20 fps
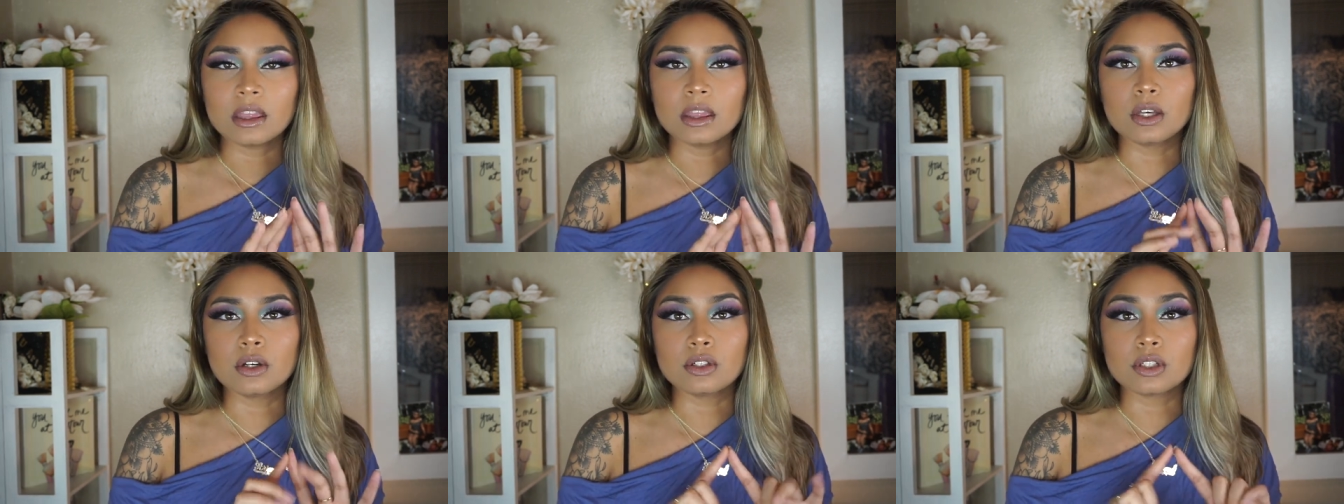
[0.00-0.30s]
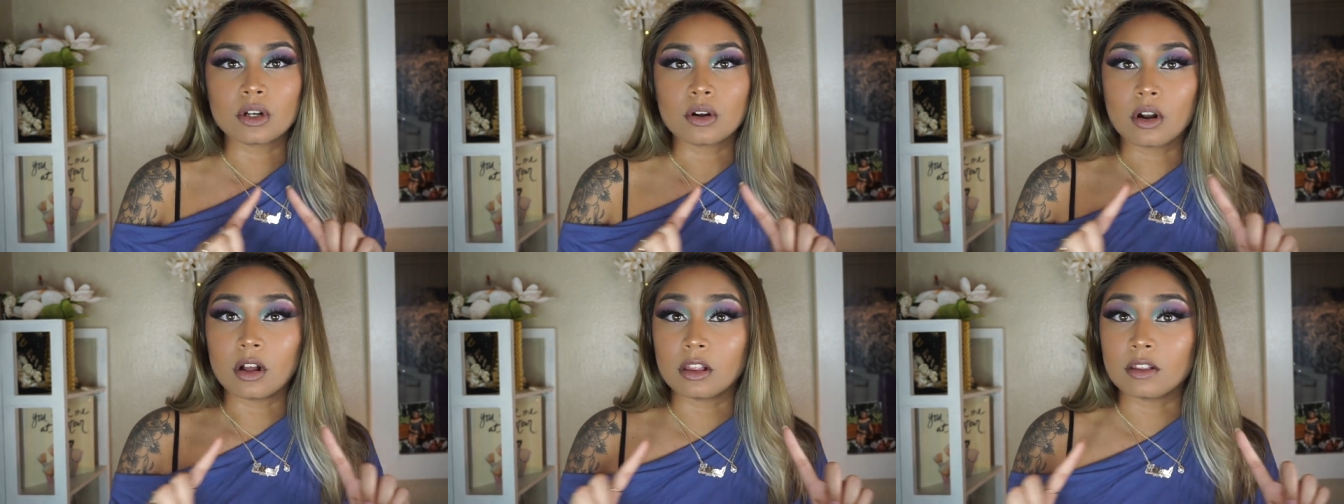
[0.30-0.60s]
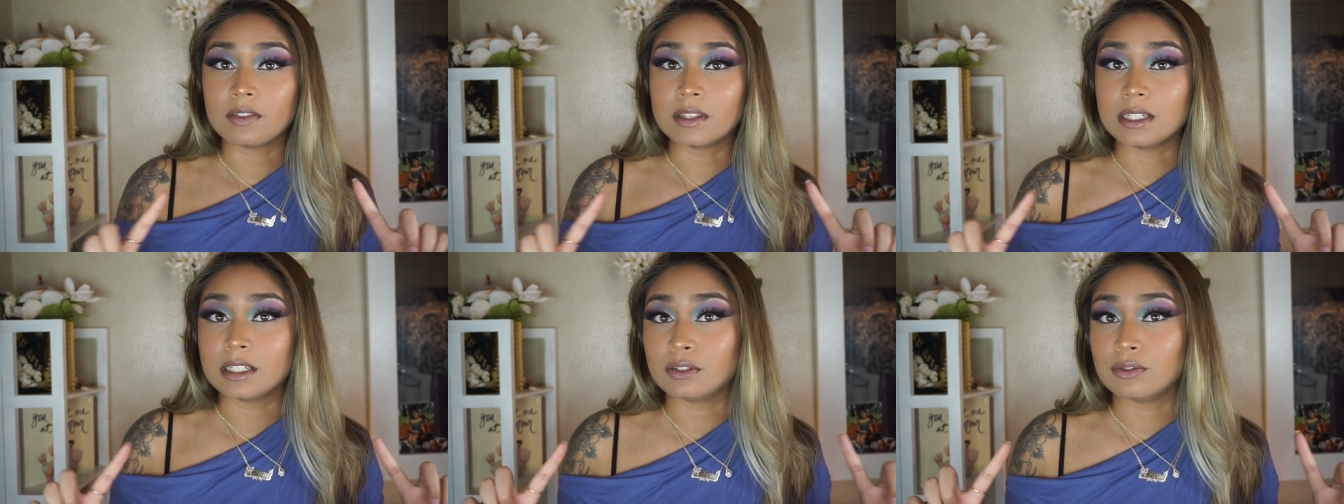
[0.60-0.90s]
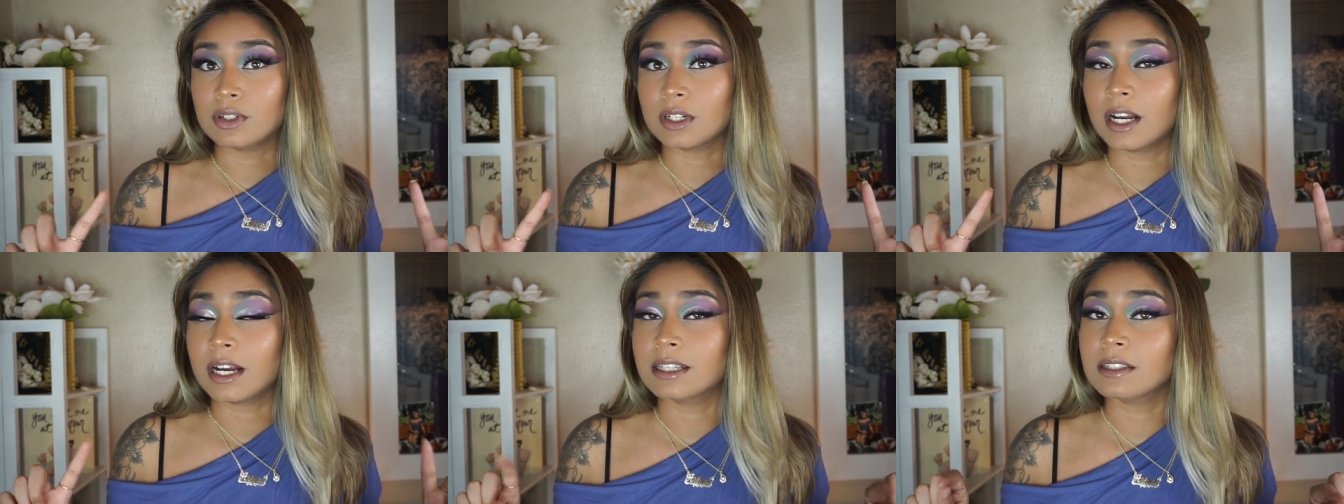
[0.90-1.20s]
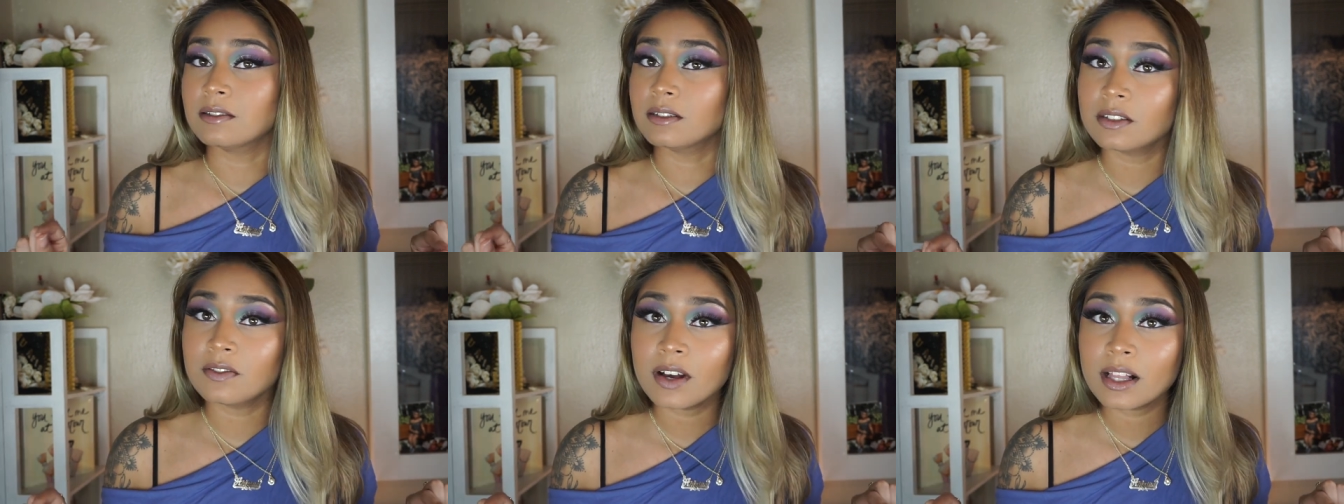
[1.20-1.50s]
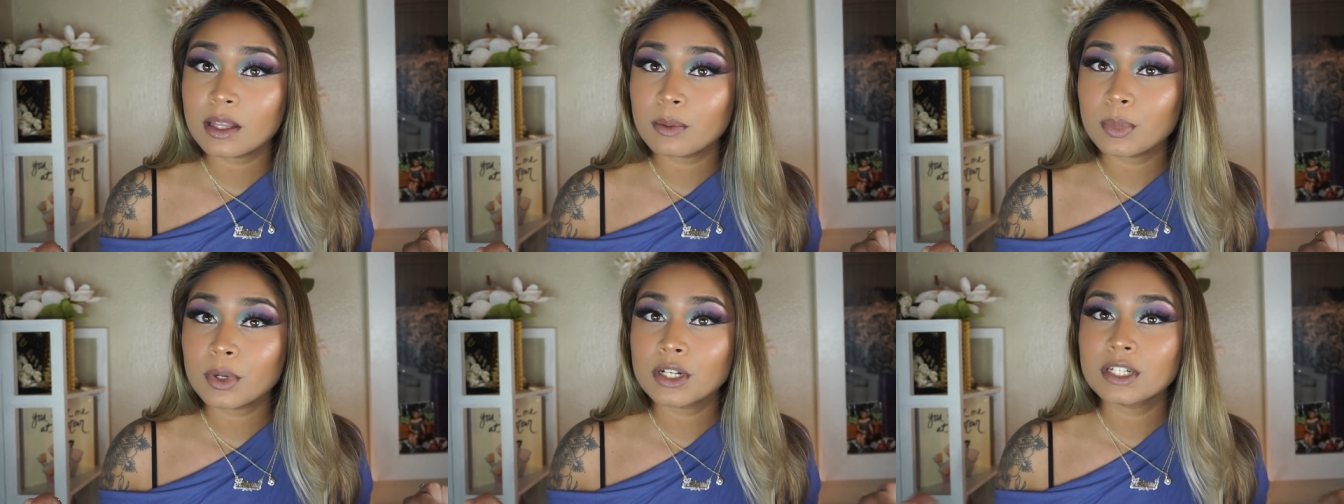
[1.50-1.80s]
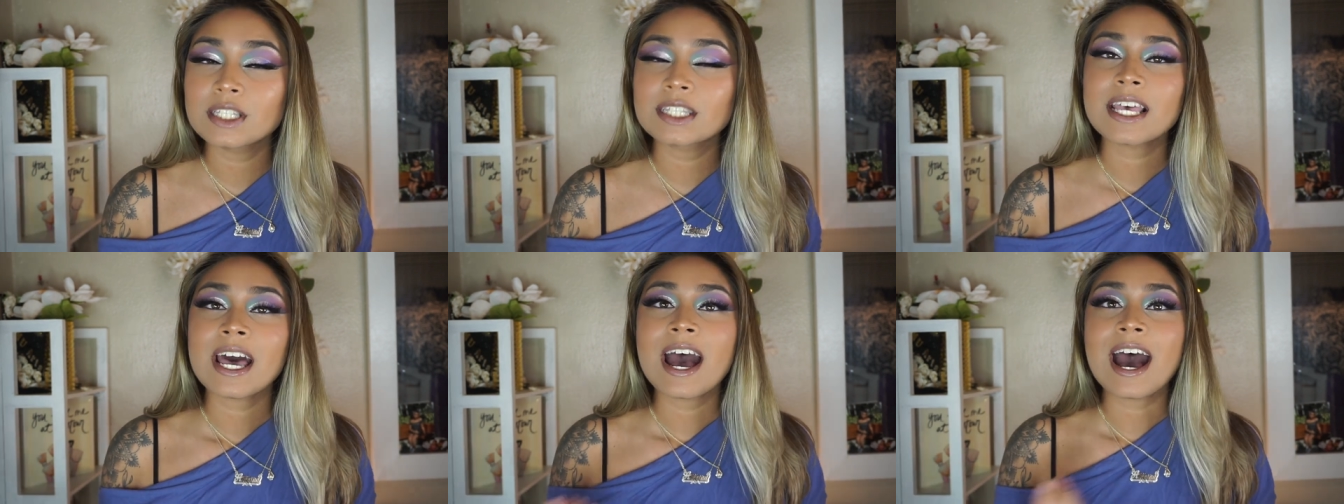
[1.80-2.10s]
Those are all of the different kinds of
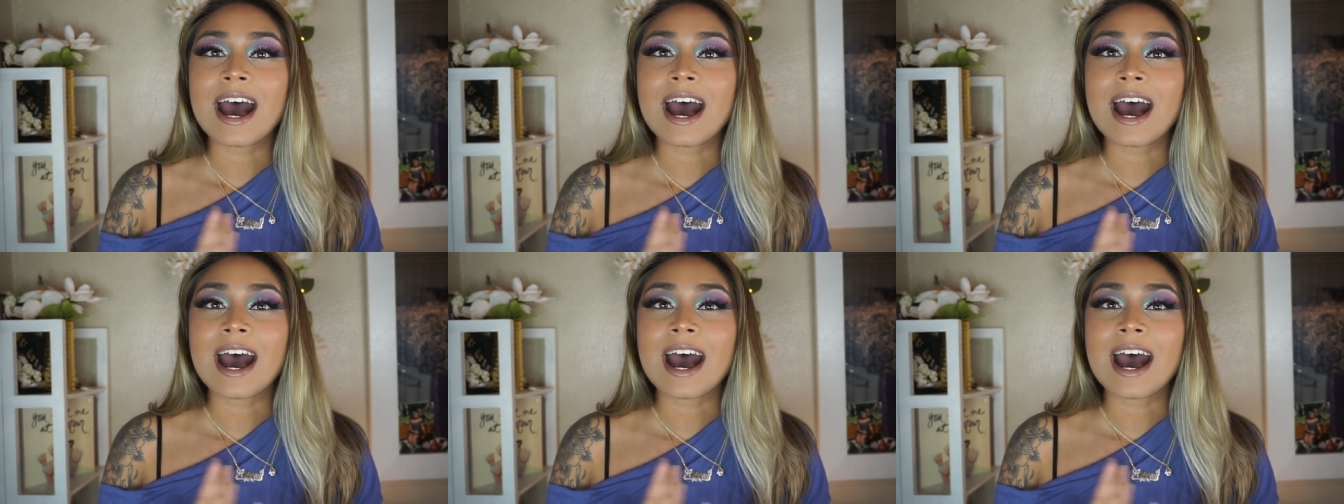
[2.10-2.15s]
developers.